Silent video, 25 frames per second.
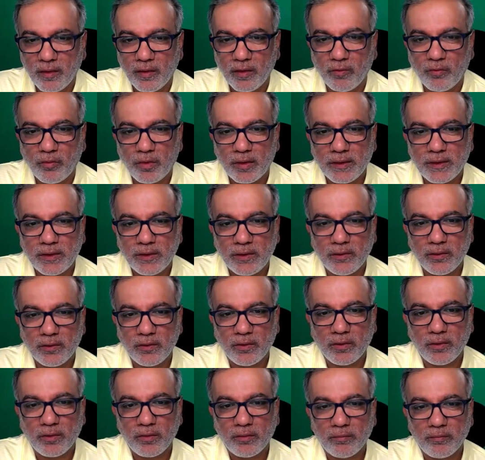Once you
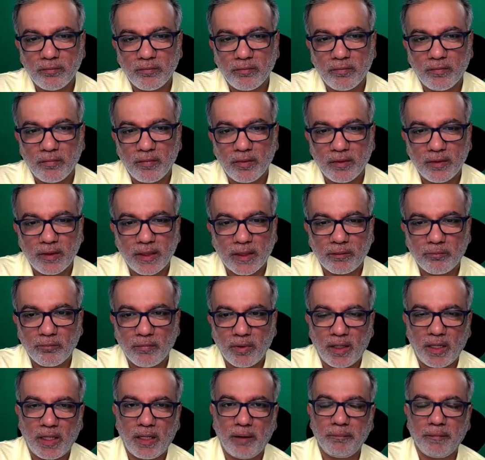know that
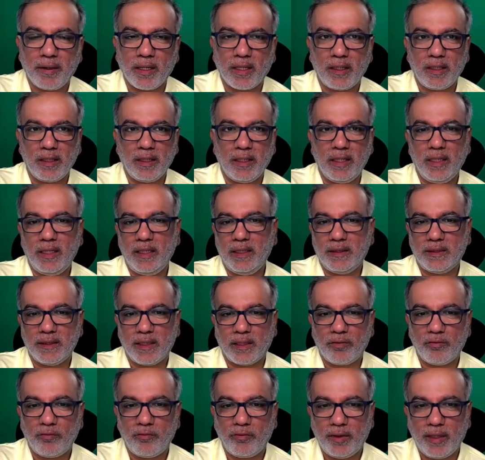I'm getting leads
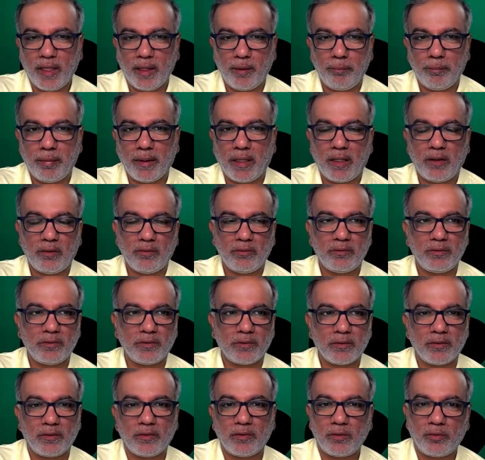at £10
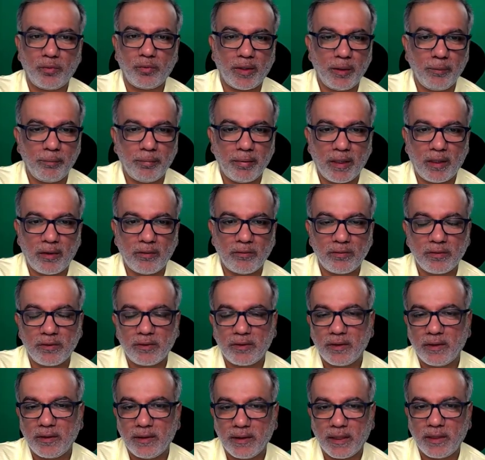or
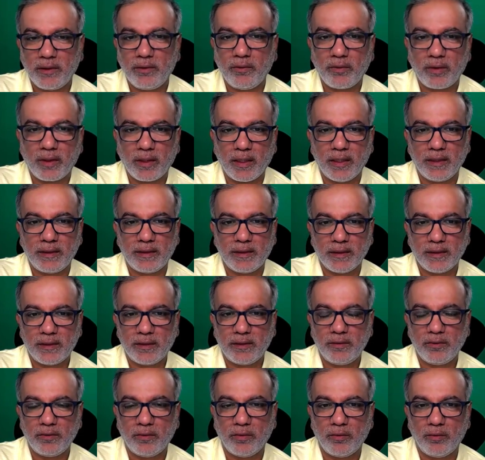£20, then you can
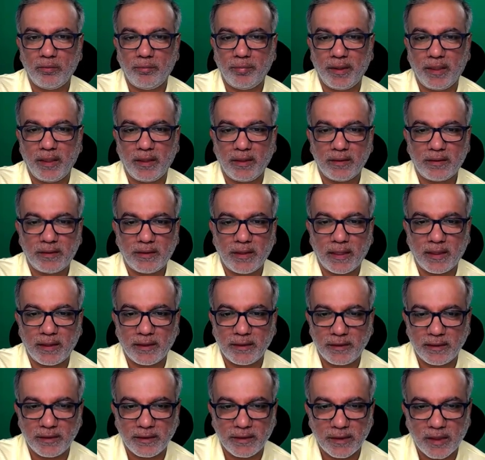adjust your bidding
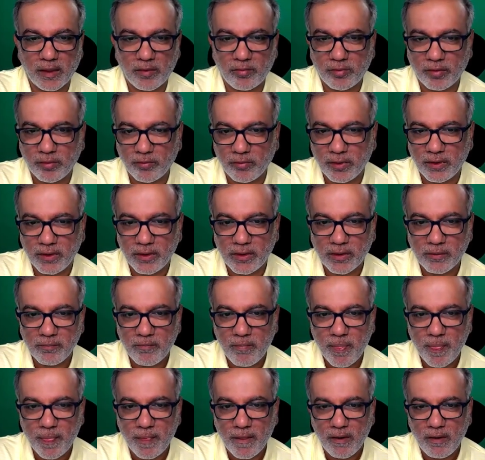strategies afterwards.
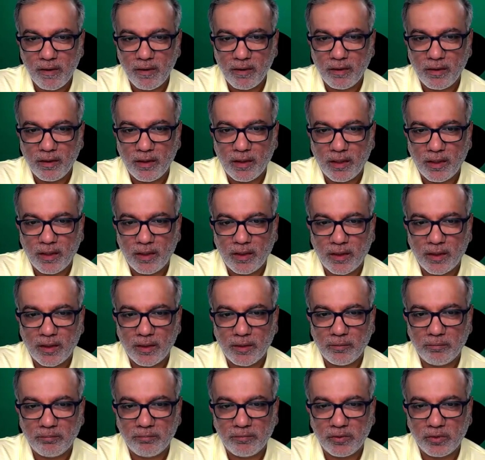
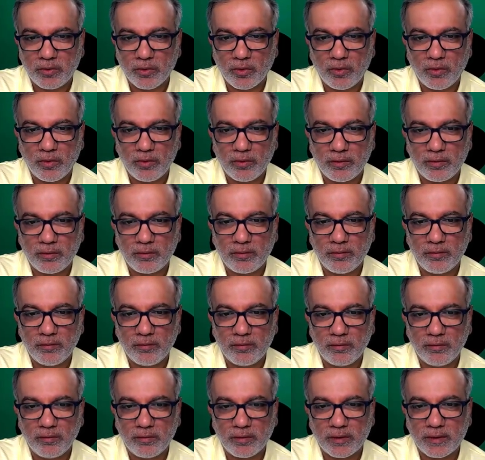Don't
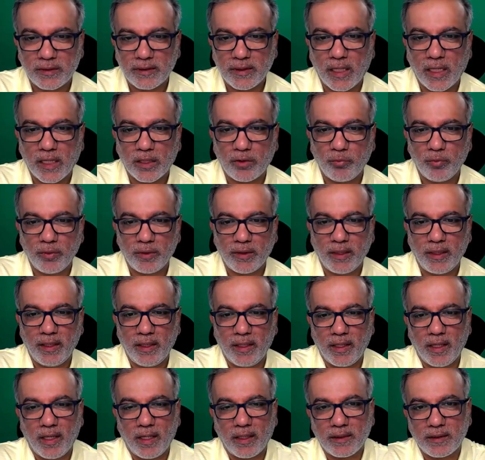start with an
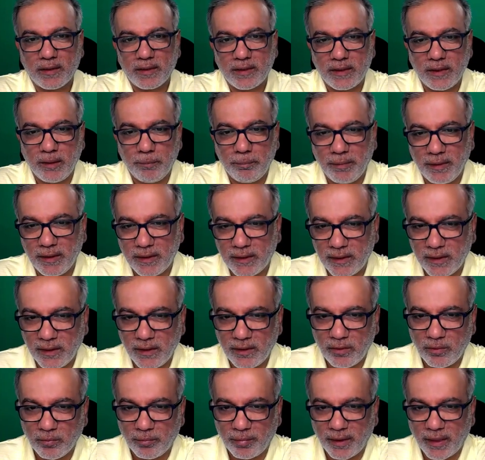enhanced
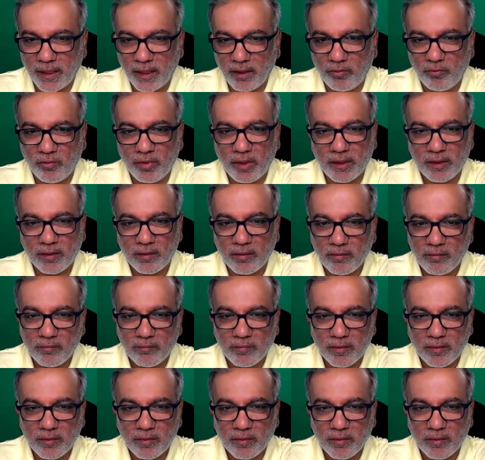CPC to begin with.